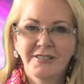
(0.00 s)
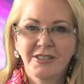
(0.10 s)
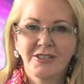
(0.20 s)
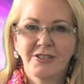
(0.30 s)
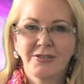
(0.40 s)

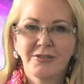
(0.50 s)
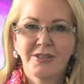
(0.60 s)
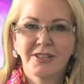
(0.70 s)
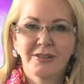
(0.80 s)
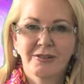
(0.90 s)
for
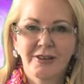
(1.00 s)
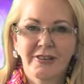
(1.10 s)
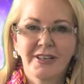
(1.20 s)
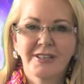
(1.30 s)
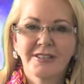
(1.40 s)
June
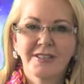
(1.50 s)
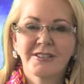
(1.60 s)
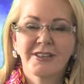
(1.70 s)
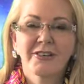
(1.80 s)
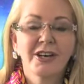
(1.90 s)
Aquarius.
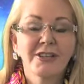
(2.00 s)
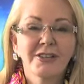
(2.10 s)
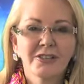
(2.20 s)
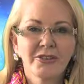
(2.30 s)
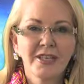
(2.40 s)
So on
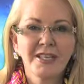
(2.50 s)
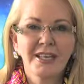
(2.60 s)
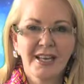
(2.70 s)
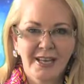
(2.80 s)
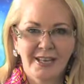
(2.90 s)
the
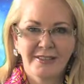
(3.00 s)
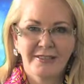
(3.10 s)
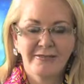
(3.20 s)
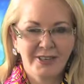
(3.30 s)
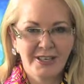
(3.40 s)

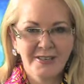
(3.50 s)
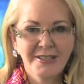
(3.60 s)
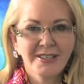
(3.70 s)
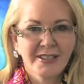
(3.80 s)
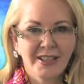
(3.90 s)
28th,
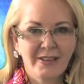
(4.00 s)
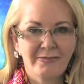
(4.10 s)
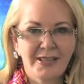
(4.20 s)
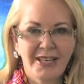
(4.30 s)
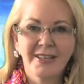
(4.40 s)
Venus, the
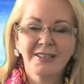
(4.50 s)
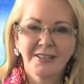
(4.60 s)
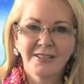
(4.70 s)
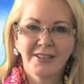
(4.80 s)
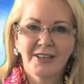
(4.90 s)
love planet,
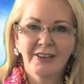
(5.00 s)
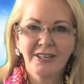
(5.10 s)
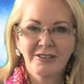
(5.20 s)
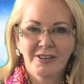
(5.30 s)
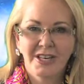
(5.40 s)
is going
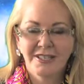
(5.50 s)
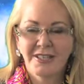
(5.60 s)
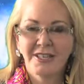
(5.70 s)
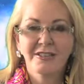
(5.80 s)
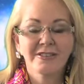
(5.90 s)
to
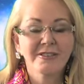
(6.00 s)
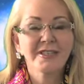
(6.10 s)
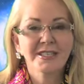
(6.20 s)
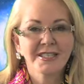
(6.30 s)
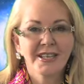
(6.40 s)
transit into
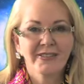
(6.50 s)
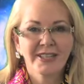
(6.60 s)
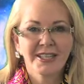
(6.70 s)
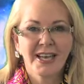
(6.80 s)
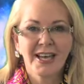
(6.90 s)
your
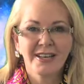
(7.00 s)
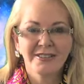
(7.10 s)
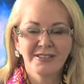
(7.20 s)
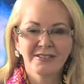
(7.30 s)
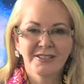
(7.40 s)
seventh
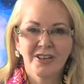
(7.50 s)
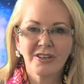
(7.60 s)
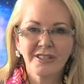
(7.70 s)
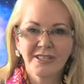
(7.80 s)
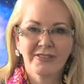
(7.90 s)
house, your
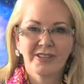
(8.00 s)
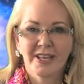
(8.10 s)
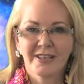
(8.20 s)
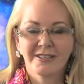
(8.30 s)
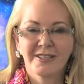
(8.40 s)
solar seventh
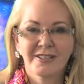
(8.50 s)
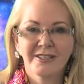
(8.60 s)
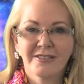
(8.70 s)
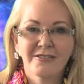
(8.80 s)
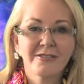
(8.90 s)
house. And this
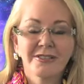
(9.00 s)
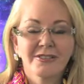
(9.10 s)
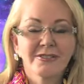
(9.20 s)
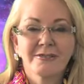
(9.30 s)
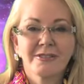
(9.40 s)
is all to
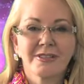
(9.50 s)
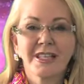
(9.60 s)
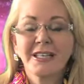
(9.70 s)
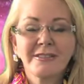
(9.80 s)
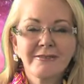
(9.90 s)
do with
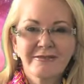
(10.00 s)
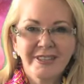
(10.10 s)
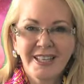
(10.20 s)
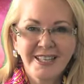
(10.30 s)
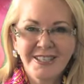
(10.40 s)
love,
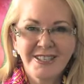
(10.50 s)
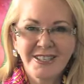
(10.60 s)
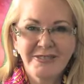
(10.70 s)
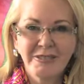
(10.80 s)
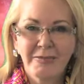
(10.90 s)

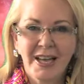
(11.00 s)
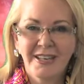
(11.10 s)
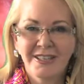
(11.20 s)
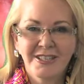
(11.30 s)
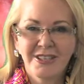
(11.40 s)
relationships,
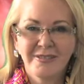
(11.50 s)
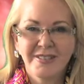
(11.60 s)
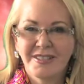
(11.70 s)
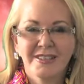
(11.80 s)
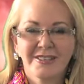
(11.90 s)

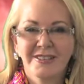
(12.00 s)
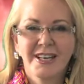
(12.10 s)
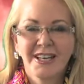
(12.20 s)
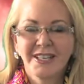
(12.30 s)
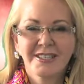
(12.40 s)
partnerships. So
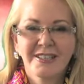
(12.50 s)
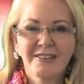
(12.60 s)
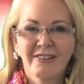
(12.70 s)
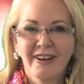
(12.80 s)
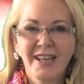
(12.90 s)
it's a
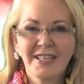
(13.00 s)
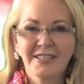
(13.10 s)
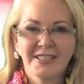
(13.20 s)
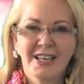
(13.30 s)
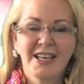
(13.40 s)

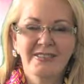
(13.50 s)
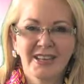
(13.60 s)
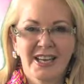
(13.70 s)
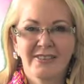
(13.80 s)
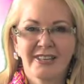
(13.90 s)
great time
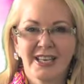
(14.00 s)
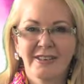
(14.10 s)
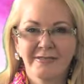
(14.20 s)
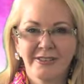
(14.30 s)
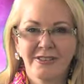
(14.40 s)
coming
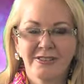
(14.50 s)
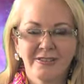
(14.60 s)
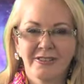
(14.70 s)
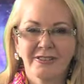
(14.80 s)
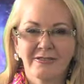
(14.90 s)
up for
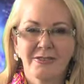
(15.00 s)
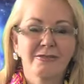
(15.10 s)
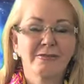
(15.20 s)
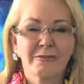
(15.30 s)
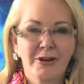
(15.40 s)
you for
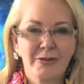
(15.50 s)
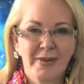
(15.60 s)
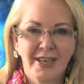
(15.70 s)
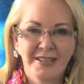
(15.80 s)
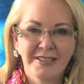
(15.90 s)

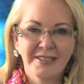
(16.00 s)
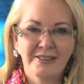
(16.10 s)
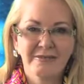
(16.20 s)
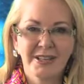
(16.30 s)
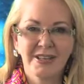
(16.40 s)
romance.
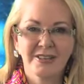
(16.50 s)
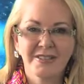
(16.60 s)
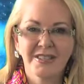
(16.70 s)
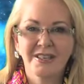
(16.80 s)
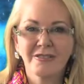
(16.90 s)
So whether you're
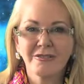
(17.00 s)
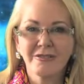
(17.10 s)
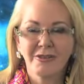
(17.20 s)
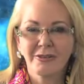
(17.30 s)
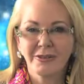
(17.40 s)
single
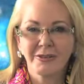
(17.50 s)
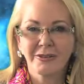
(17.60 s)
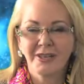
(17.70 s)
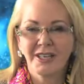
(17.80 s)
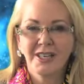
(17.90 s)
or
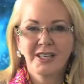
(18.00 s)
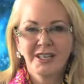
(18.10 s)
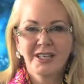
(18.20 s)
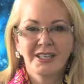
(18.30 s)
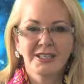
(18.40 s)
you're
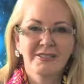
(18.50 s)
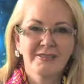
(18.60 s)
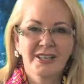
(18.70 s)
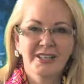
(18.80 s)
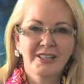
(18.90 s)

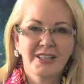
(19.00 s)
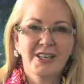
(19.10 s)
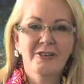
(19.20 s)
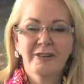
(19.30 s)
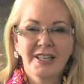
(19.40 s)
um,
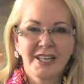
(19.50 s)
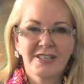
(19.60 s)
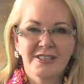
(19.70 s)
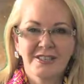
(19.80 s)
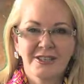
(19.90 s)
in a
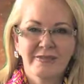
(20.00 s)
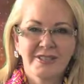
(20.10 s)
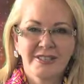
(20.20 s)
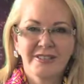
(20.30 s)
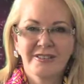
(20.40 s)
relationship.
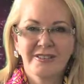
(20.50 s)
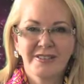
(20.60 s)
So